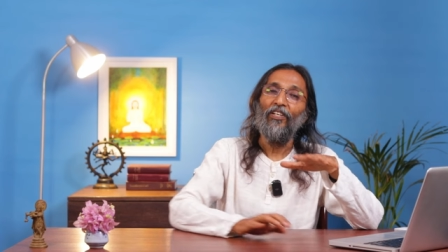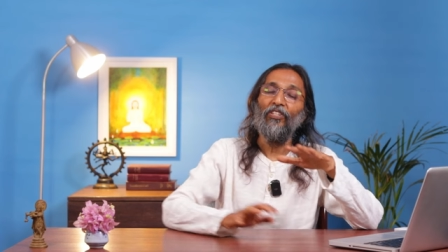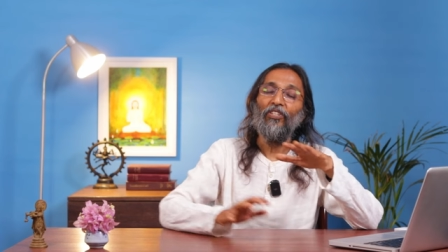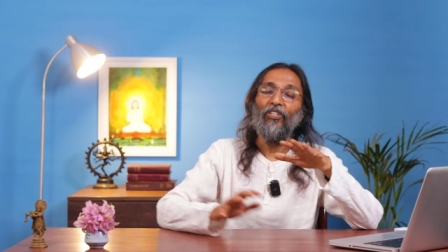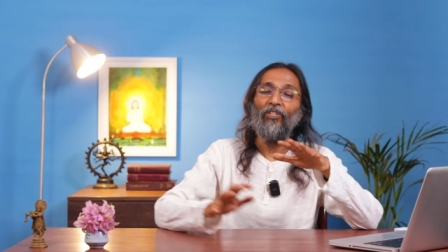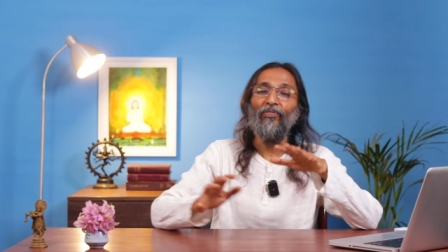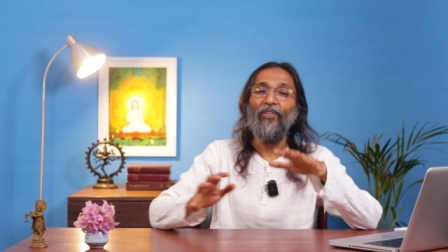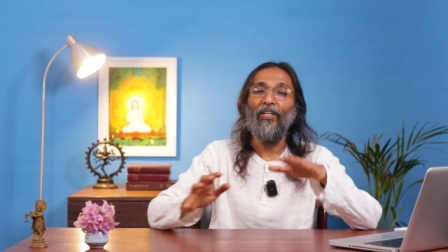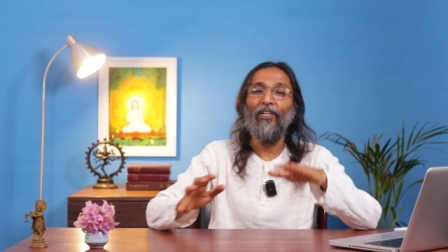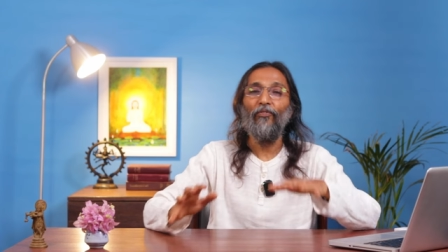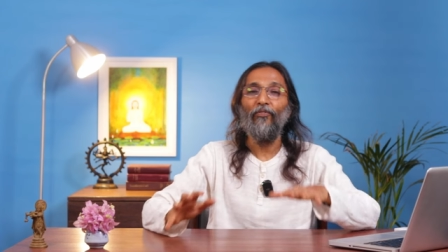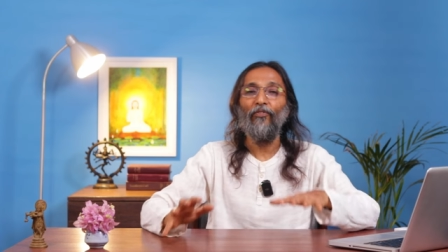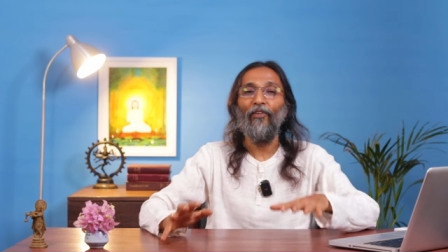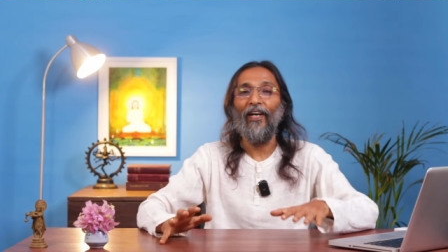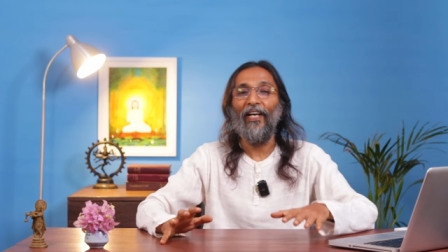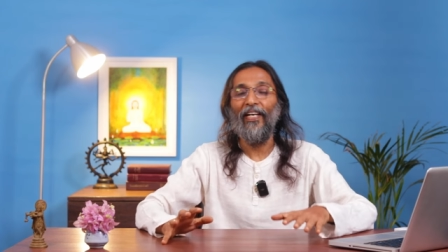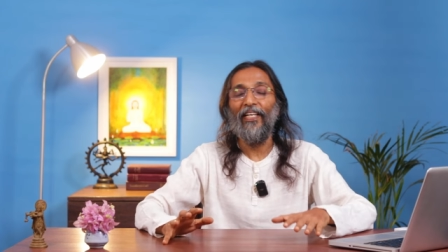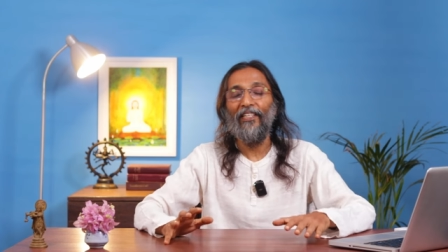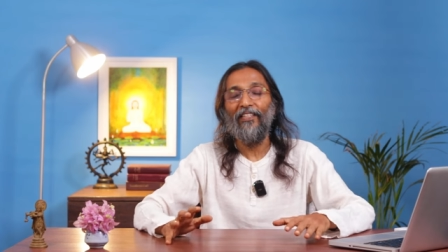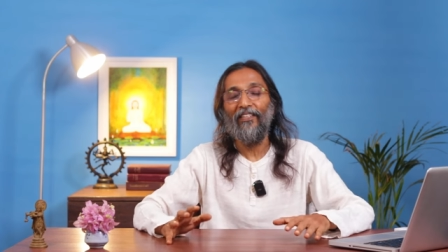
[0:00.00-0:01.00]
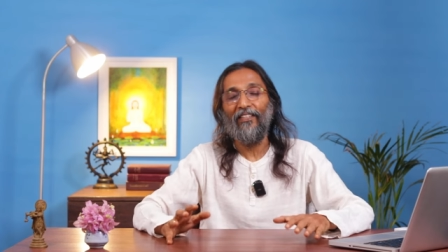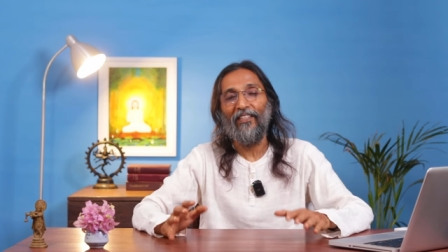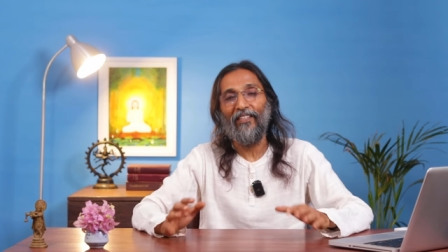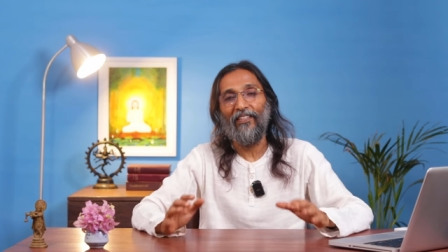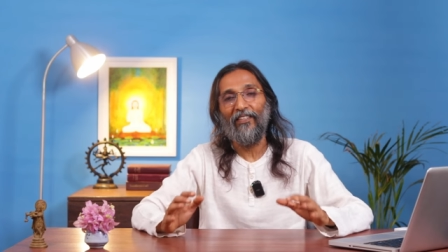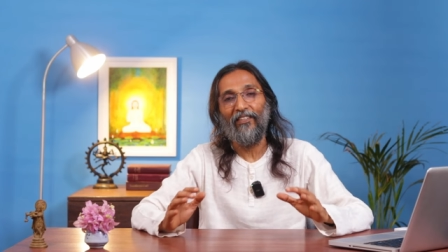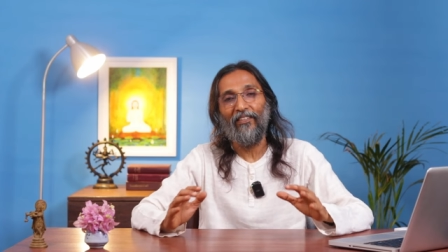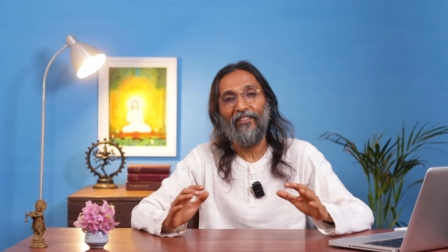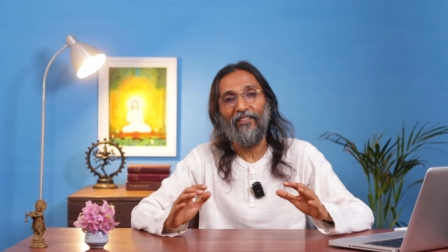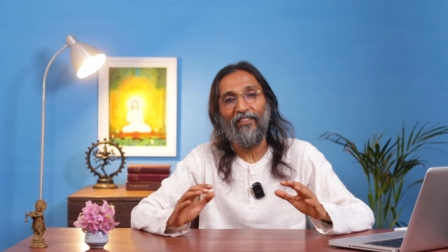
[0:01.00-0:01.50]
you will find
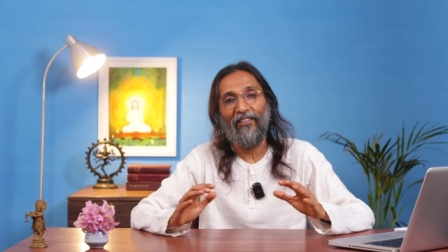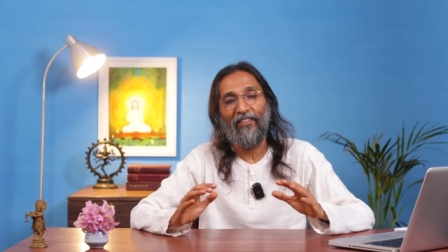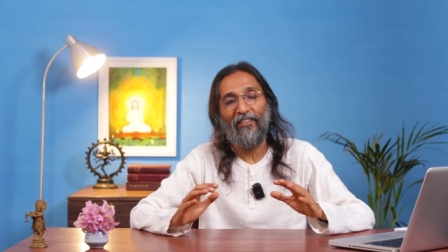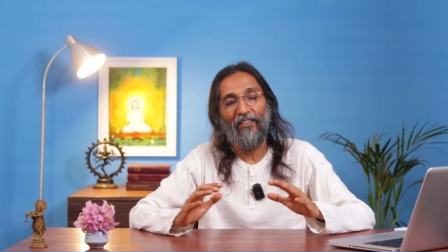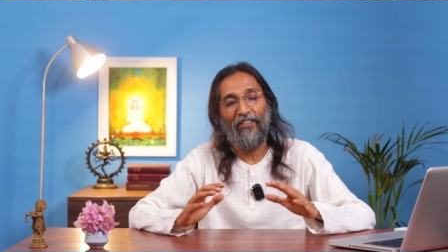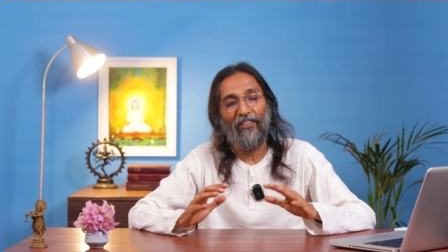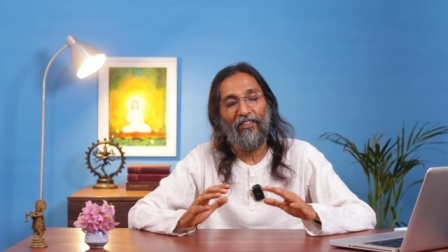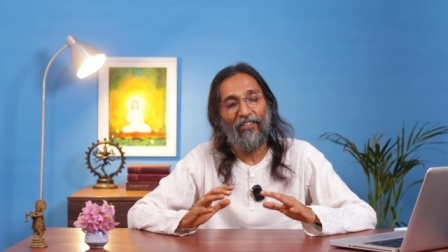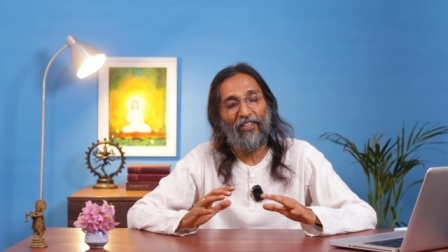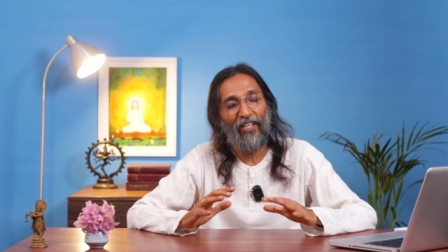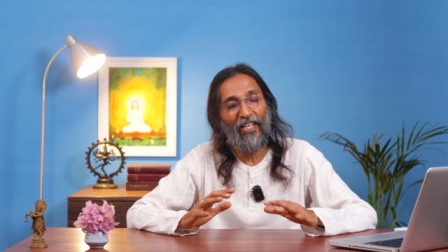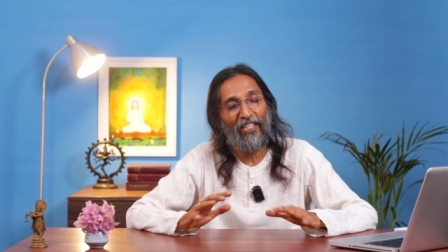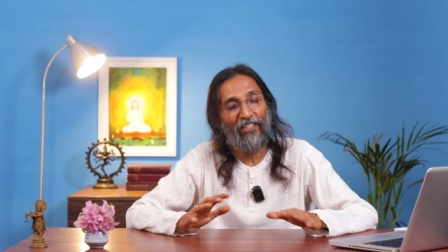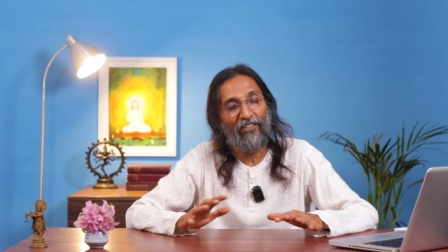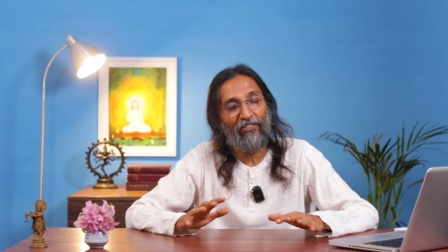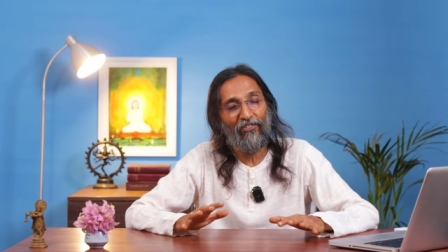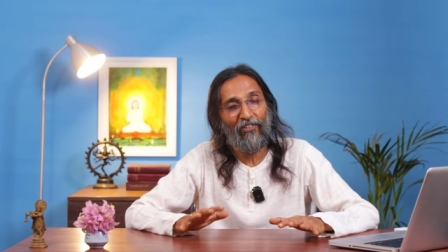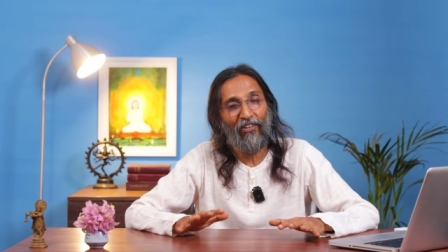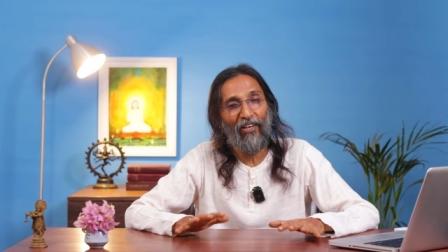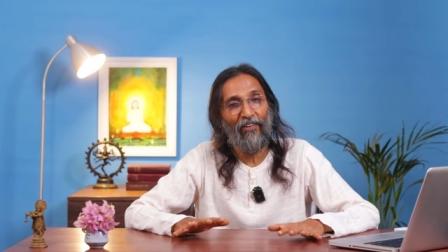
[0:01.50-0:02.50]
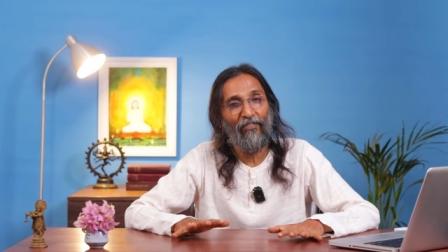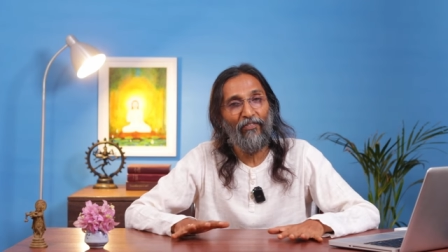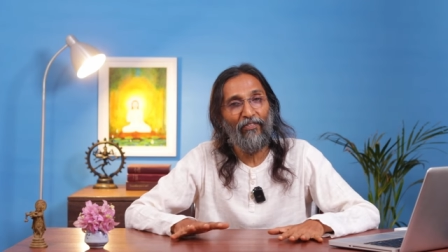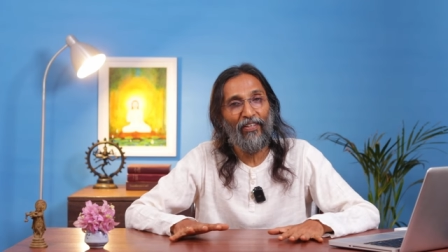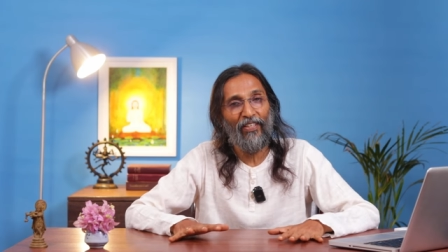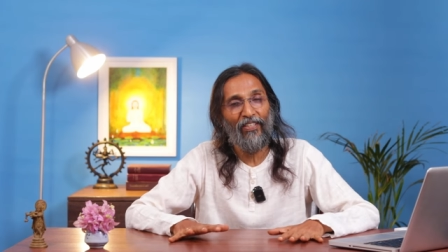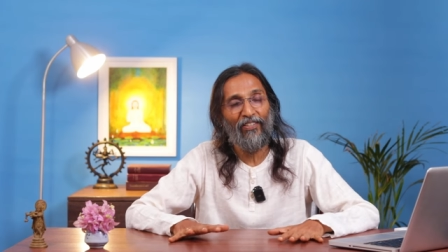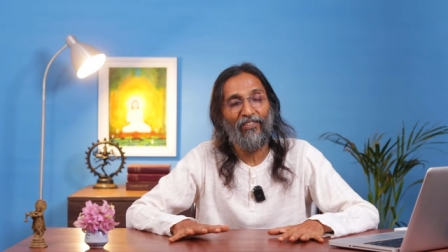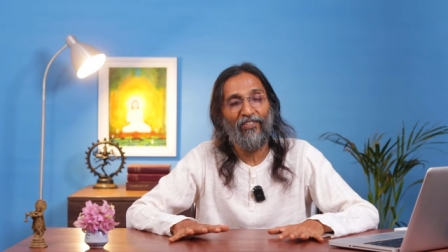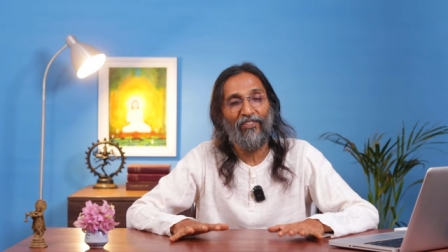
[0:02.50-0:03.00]
the great
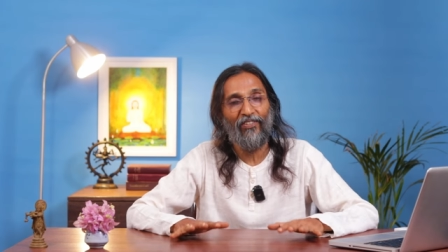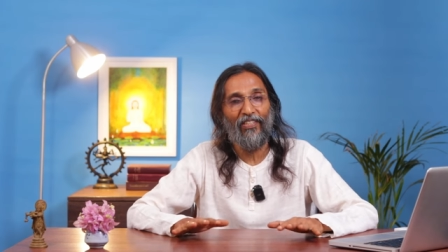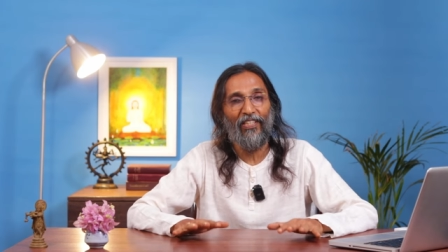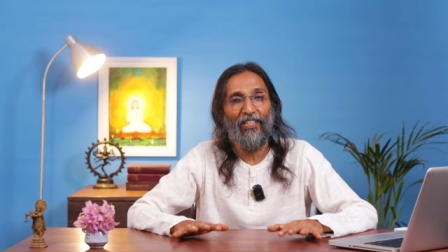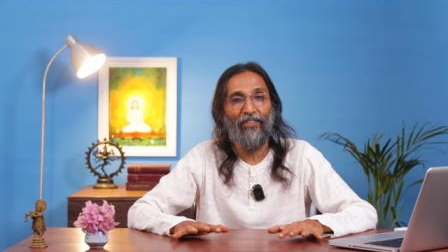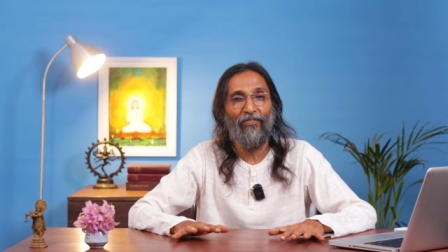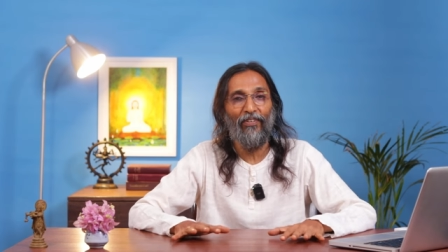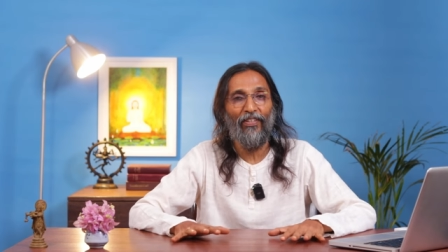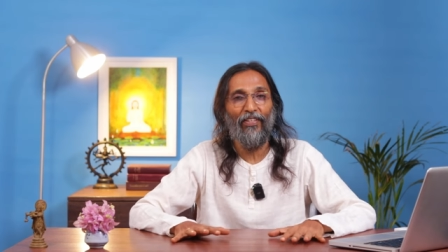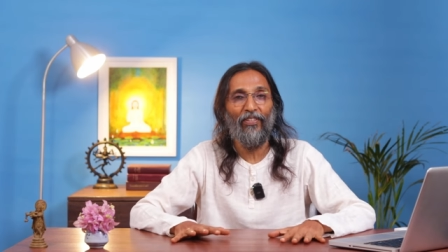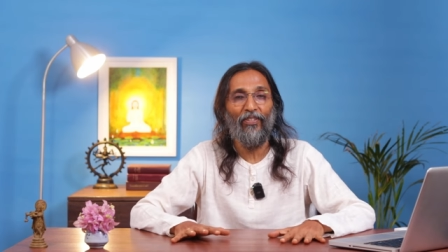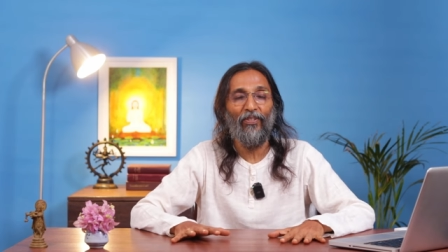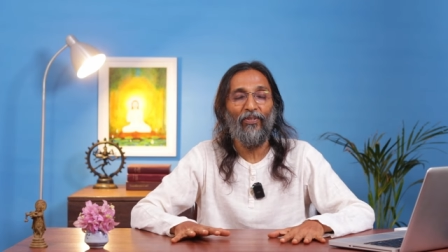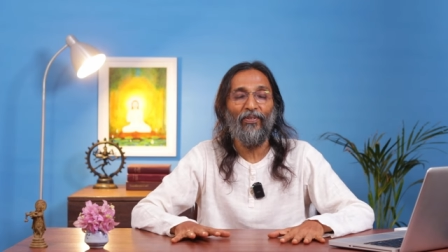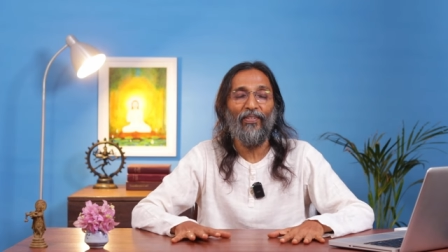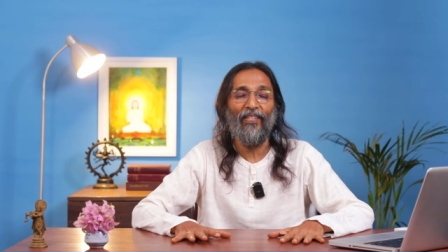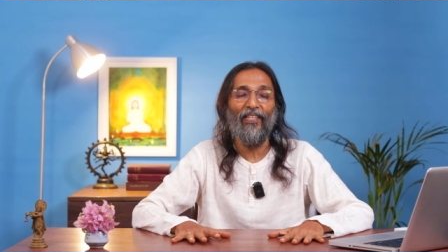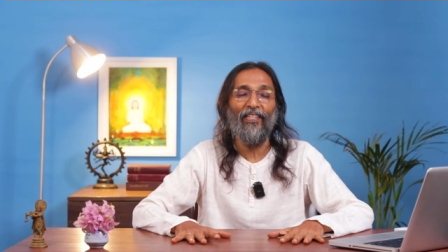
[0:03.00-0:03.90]
reverence given to